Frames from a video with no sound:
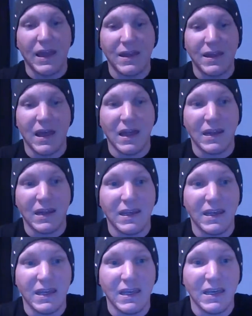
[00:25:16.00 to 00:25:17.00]
And then
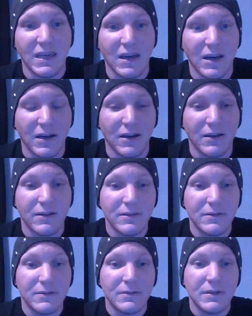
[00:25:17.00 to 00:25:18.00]
he
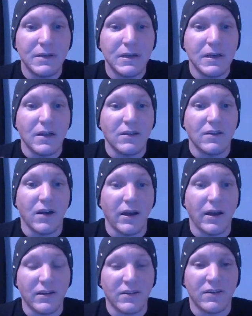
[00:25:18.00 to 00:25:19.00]

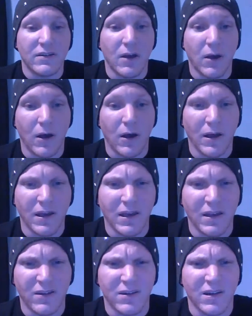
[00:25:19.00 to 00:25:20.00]
does
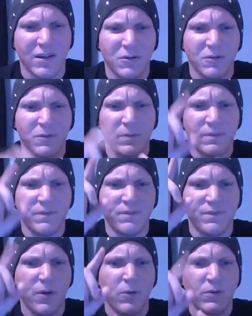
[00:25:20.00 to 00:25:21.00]
his little
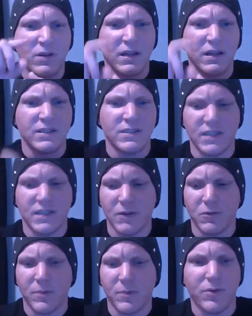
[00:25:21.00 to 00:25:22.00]
phone glitch
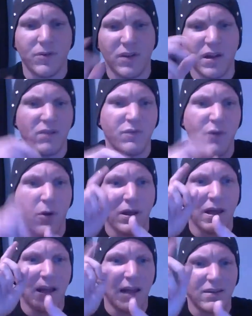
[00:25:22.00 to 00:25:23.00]
thing where he pulls out his
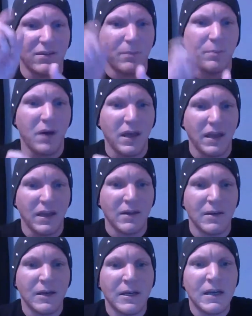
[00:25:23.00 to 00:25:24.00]
phone and clicks a
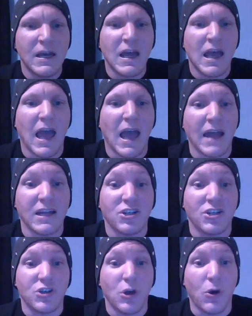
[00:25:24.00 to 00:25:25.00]
button, and
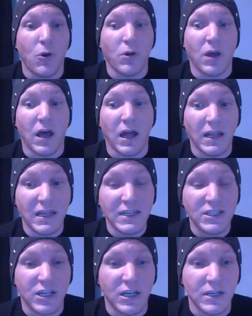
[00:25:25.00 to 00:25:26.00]
it showed
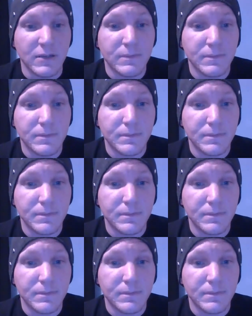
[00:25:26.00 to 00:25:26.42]
Alicia